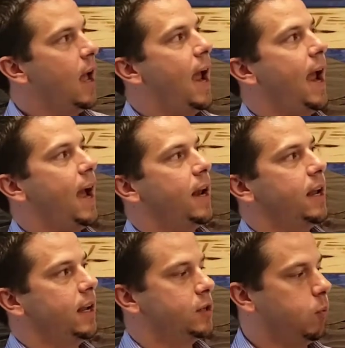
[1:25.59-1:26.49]
And
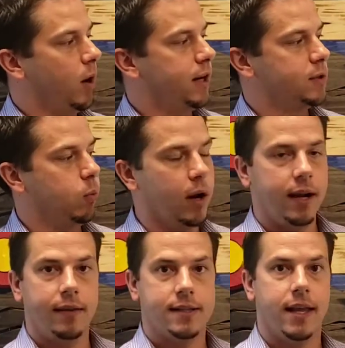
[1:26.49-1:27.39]
in
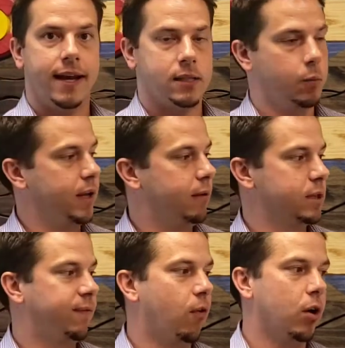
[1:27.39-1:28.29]
2020, this last week, it
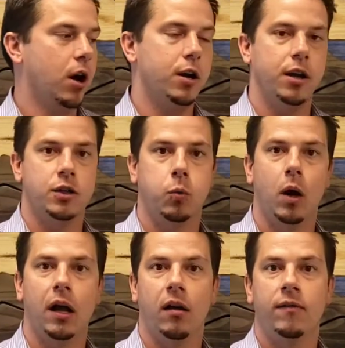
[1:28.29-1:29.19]
was
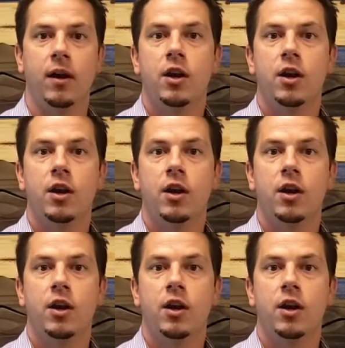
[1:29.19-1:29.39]
412.